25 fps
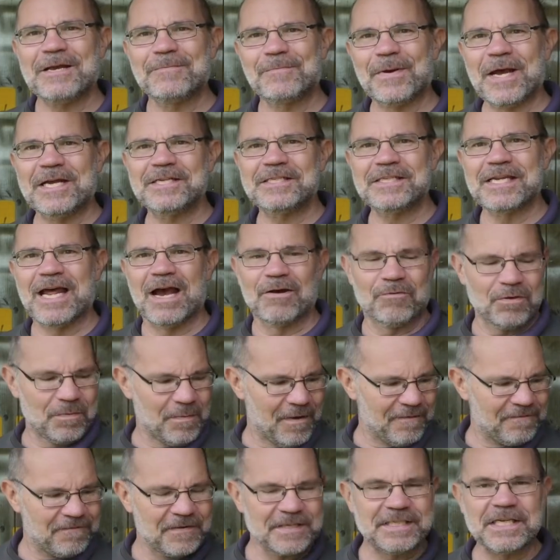at base now with
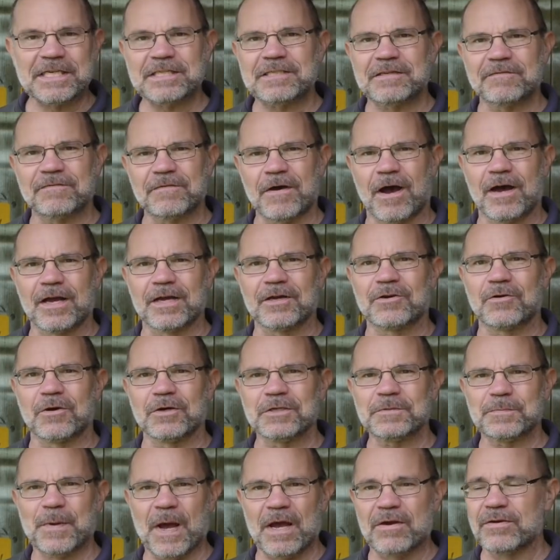my physics defying
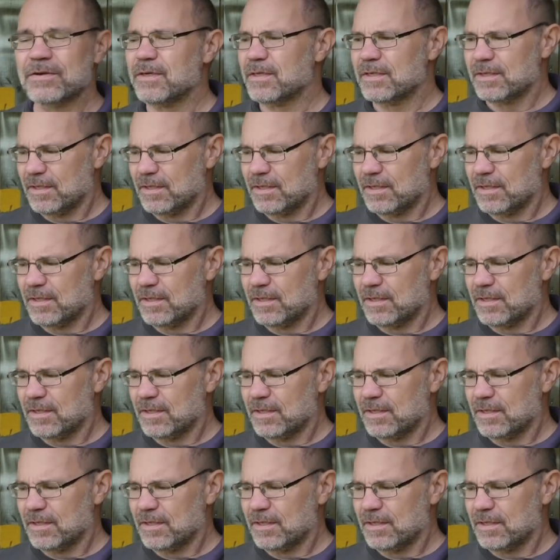crossbow.